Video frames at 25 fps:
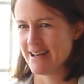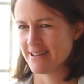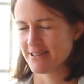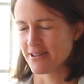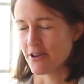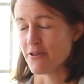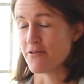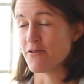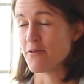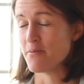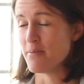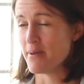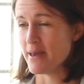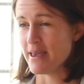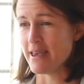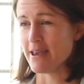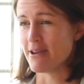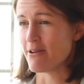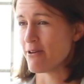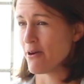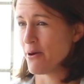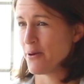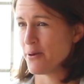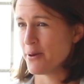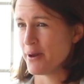so for
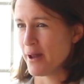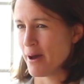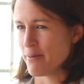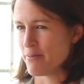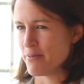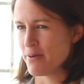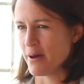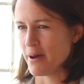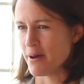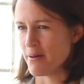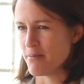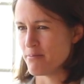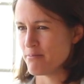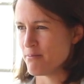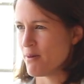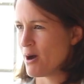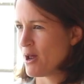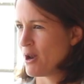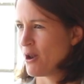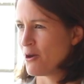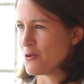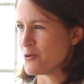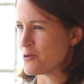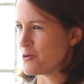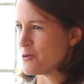me, growing up at
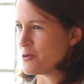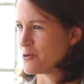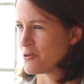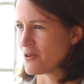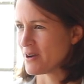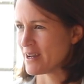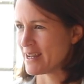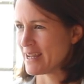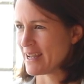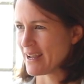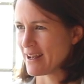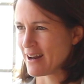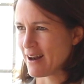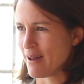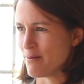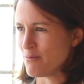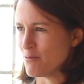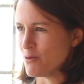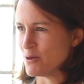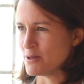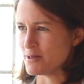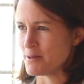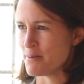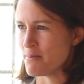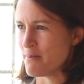my local cricket
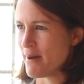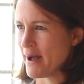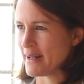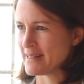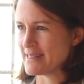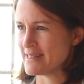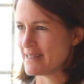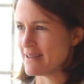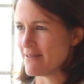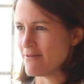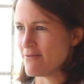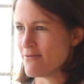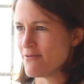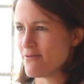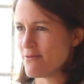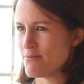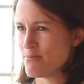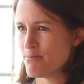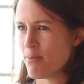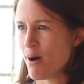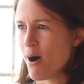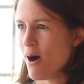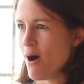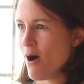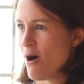club was a massive
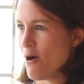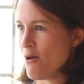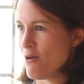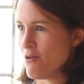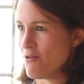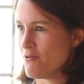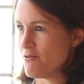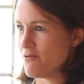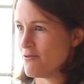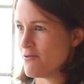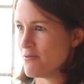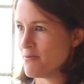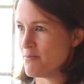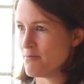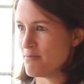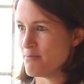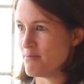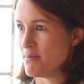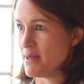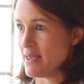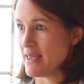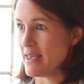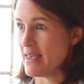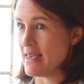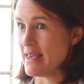part of
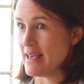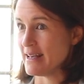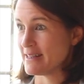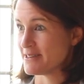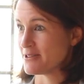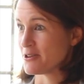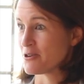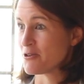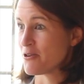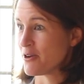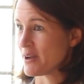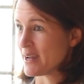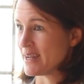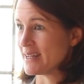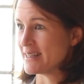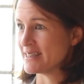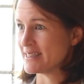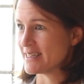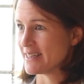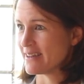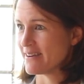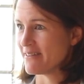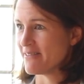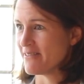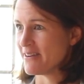me as a
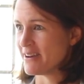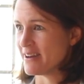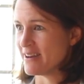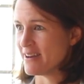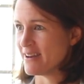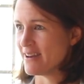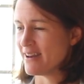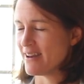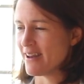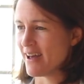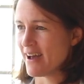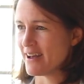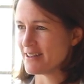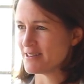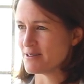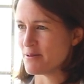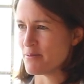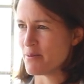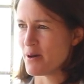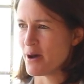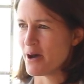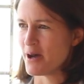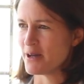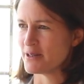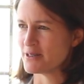cricketer and as a
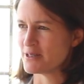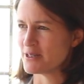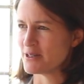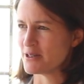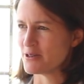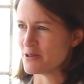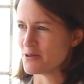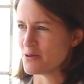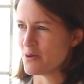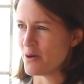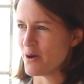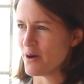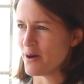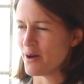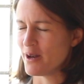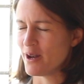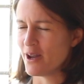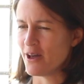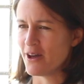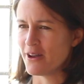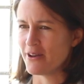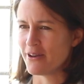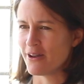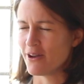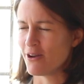person as well. I
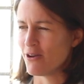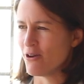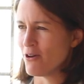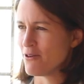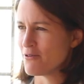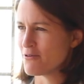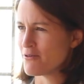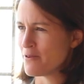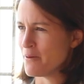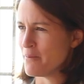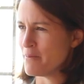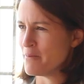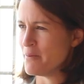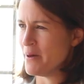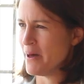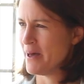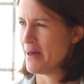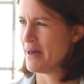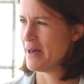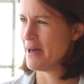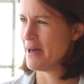learned a lot from